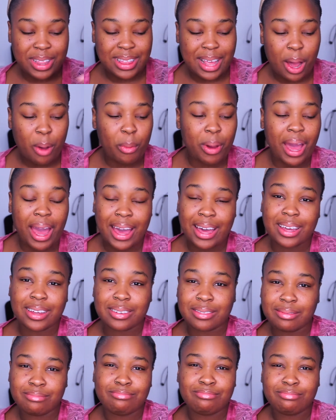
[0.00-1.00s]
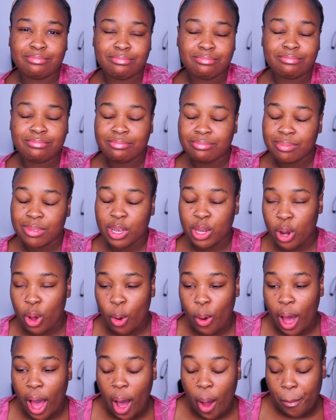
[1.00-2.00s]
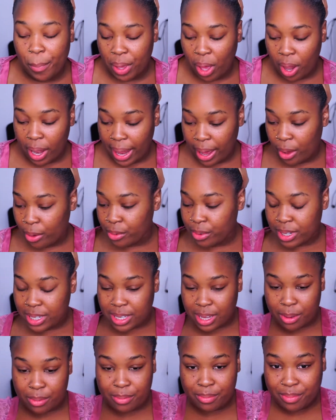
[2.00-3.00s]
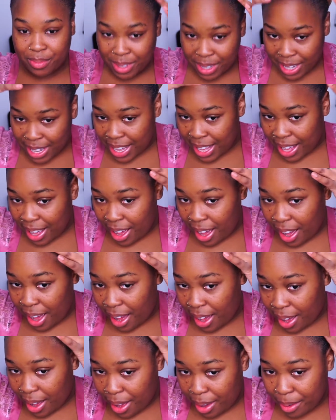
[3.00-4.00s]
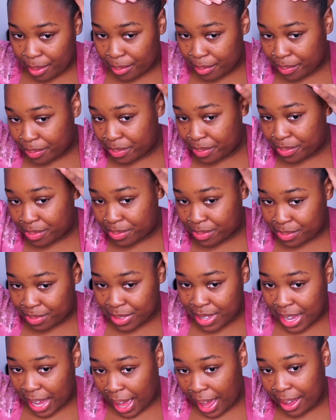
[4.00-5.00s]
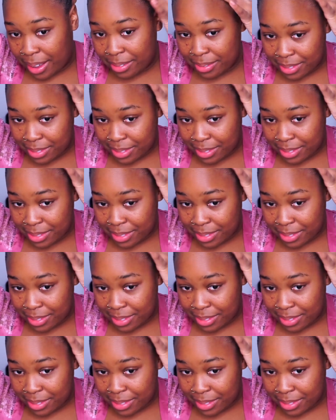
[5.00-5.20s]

That way I can, you know, help y'all out, because I'm, um, yeah.